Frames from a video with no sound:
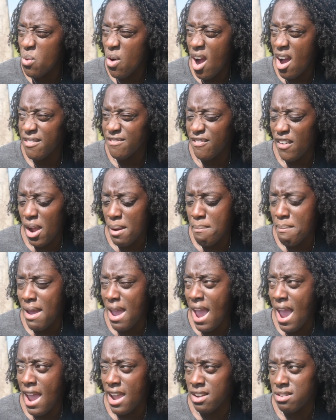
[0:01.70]
want from
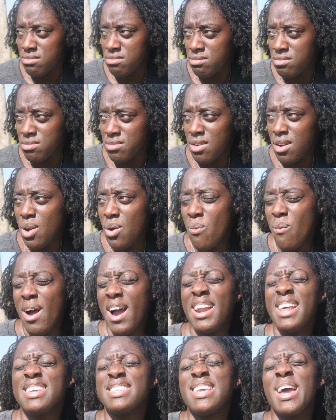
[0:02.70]
me?
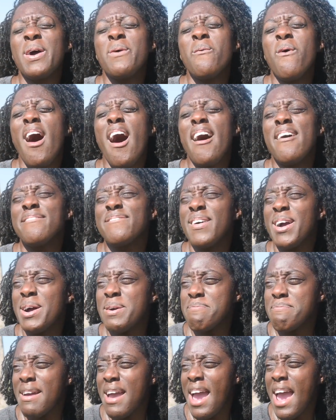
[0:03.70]
What does it want
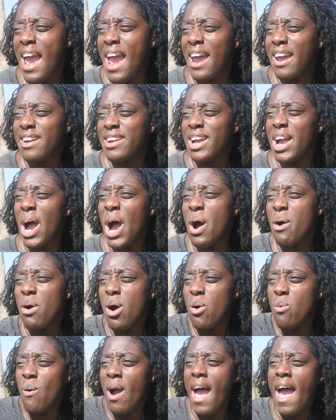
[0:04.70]
from me? Go
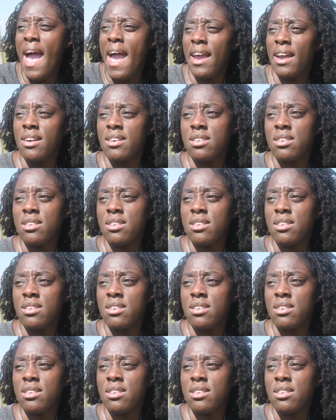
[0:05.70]
away.